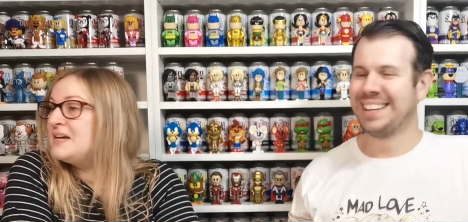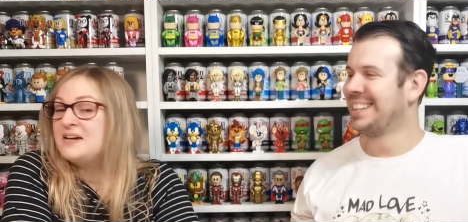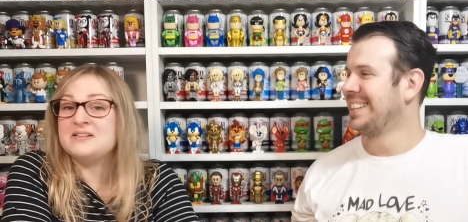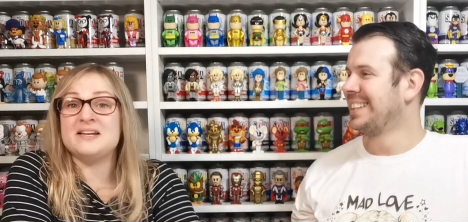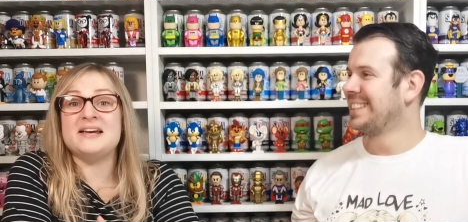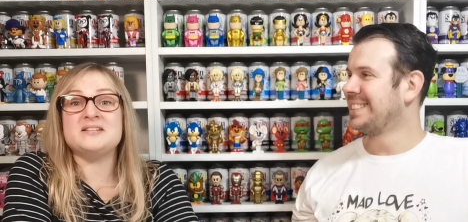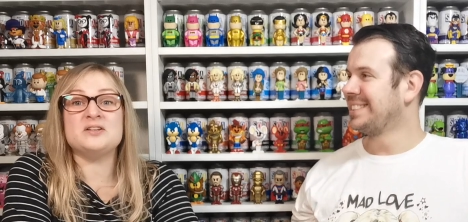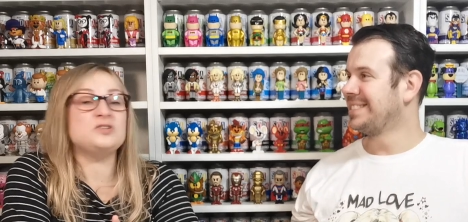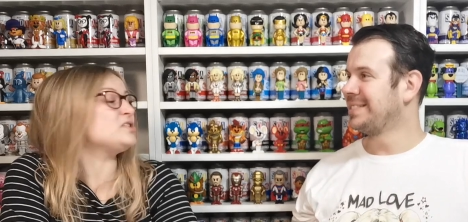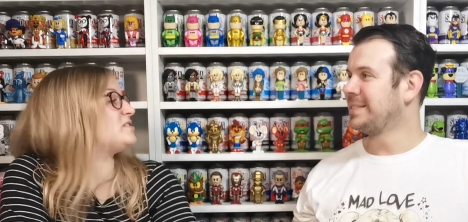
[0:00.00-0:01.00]
Speaker 1: because it
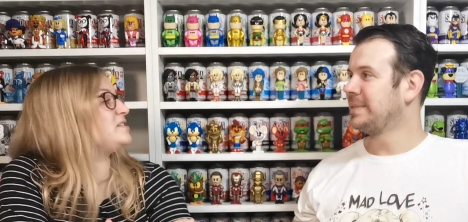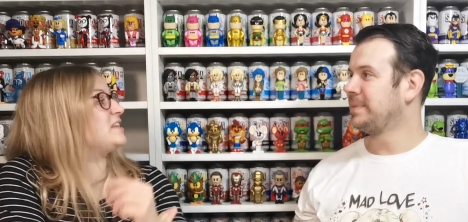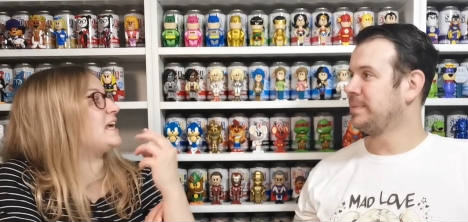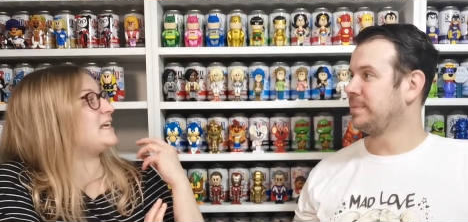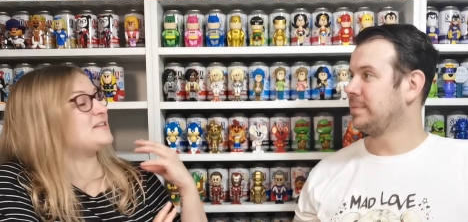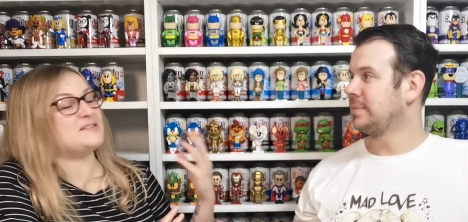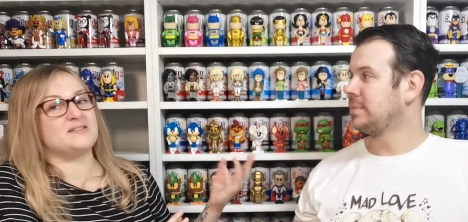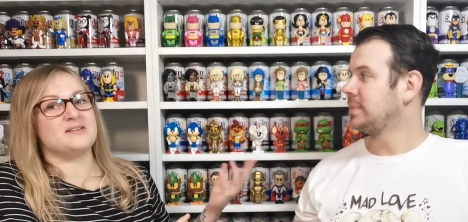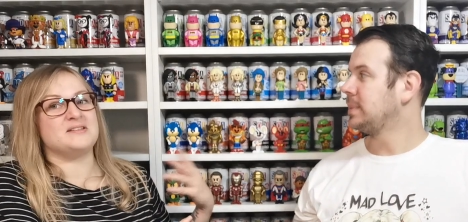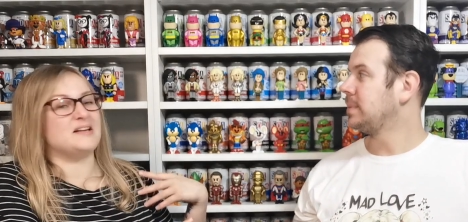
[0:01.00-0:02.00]
isn't just
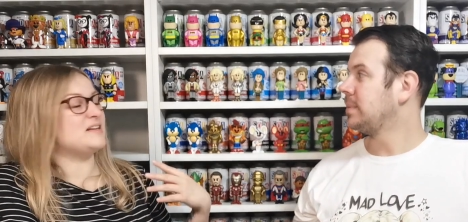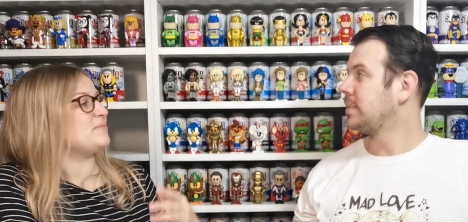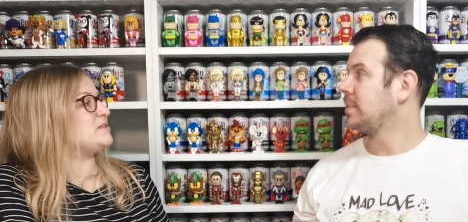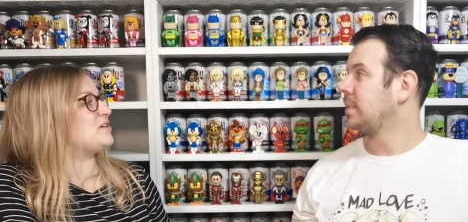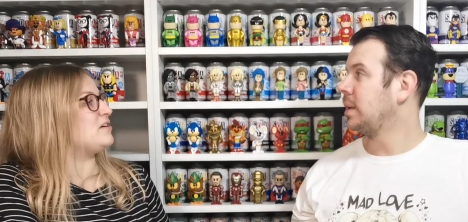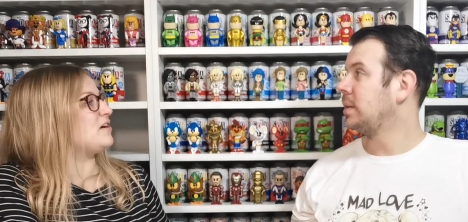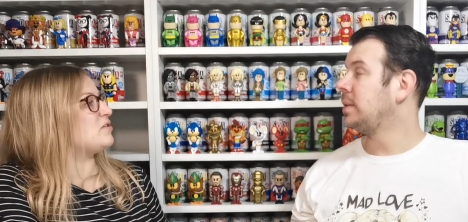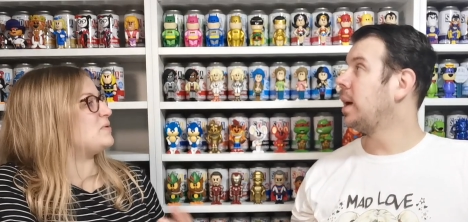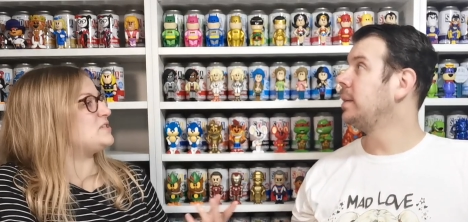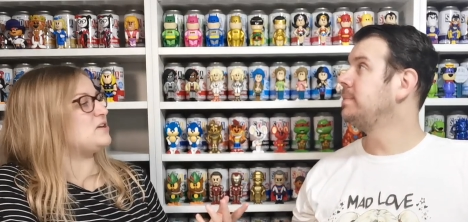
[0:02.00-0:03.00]
this, is it, that we do?
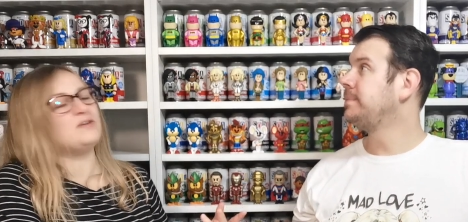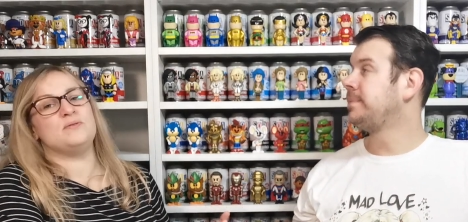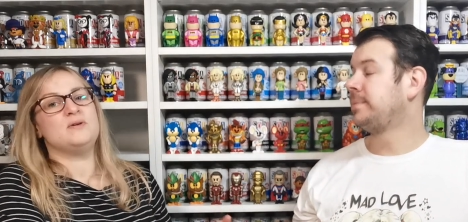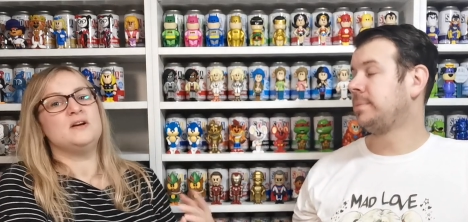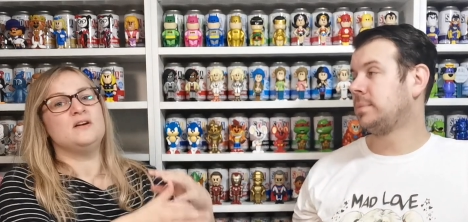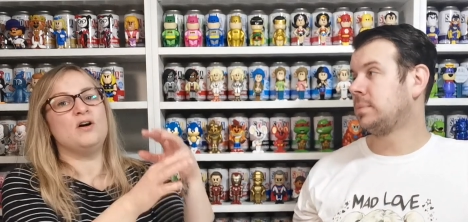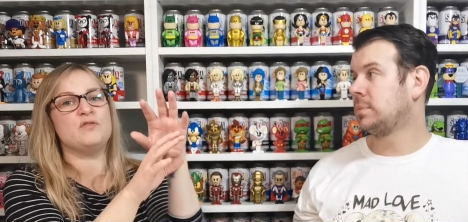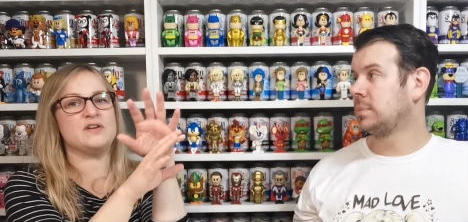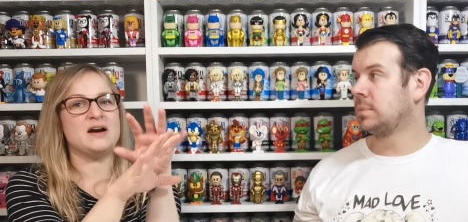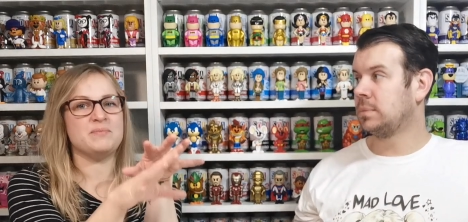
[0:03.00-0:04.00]
Like, no. we do
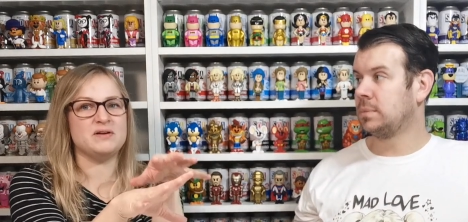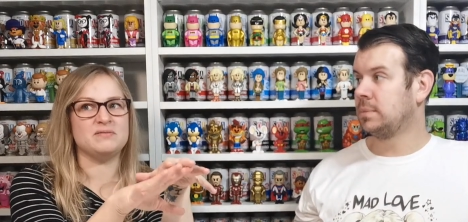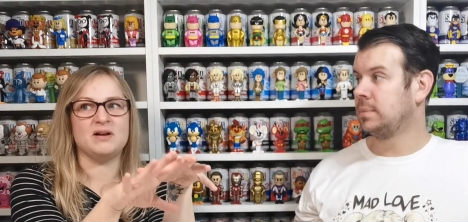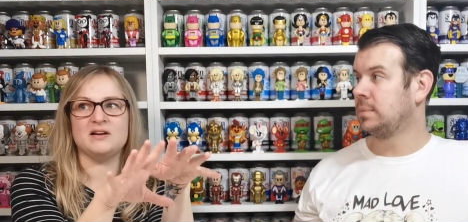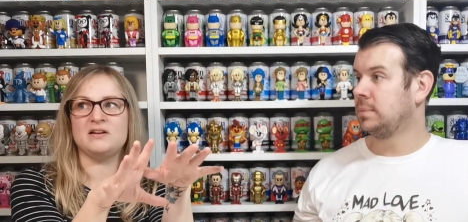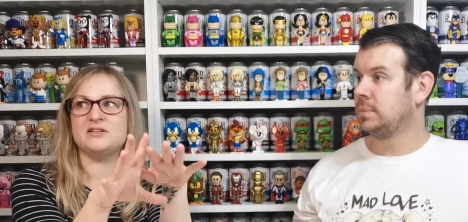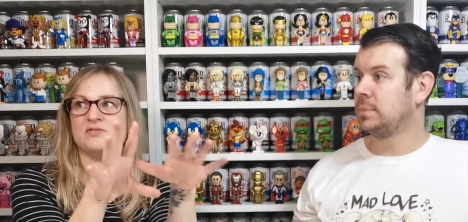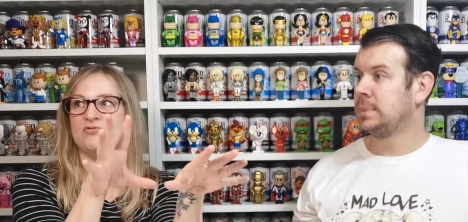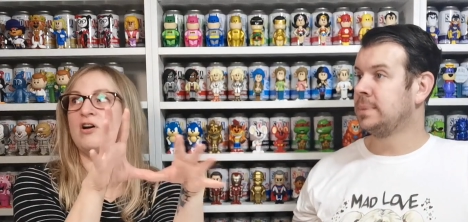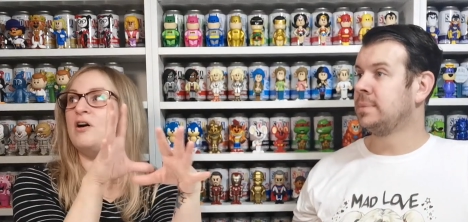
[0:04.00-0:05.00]
off camera, like
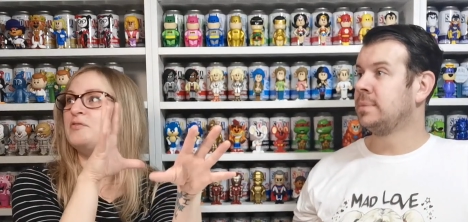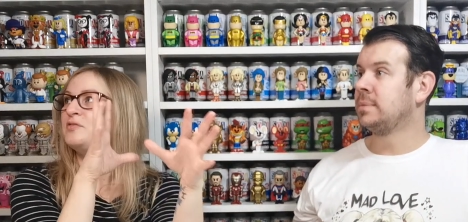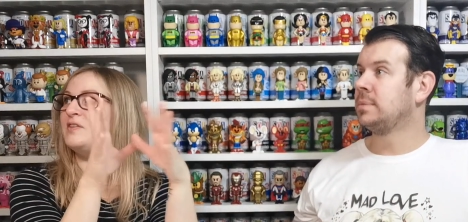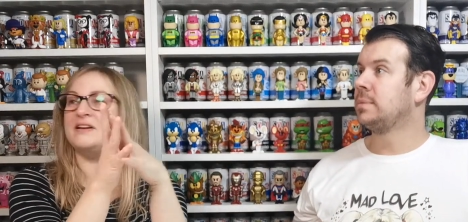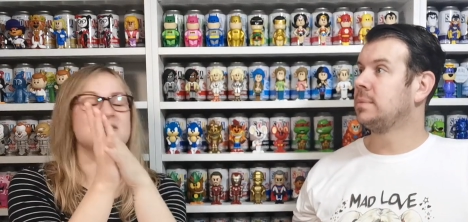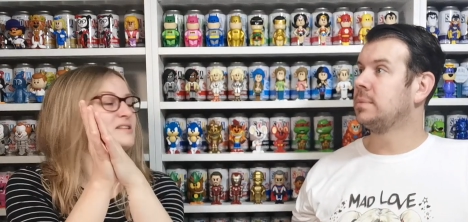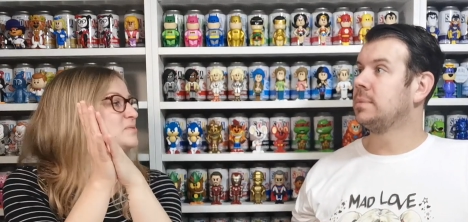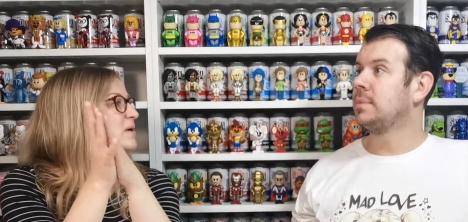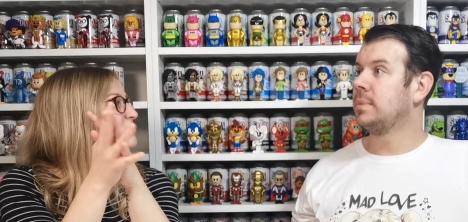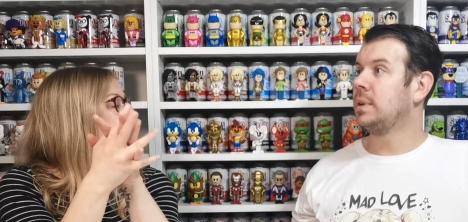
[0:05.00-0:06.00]
loads of craft
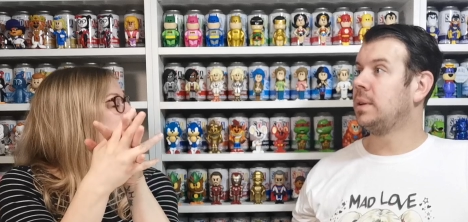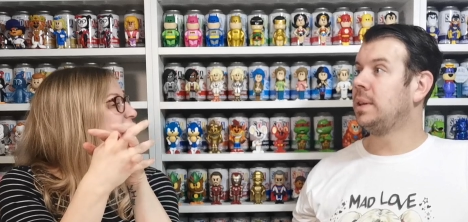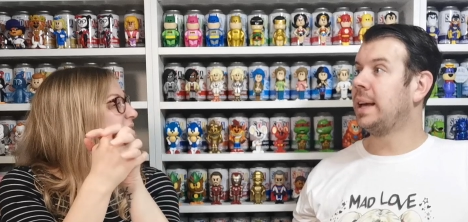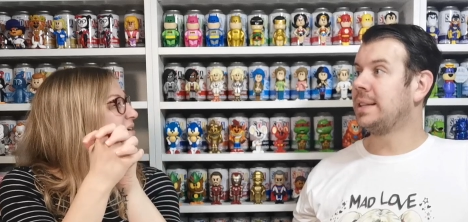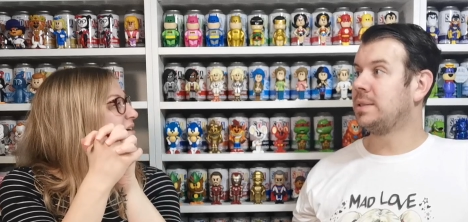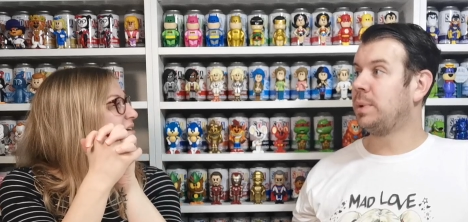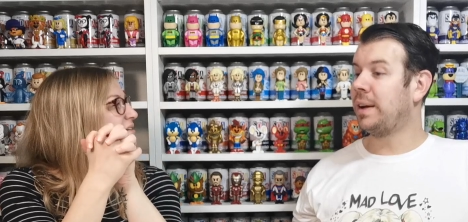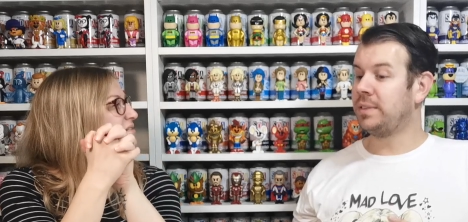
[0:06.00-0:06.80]
things as well, don't we? Yes, and we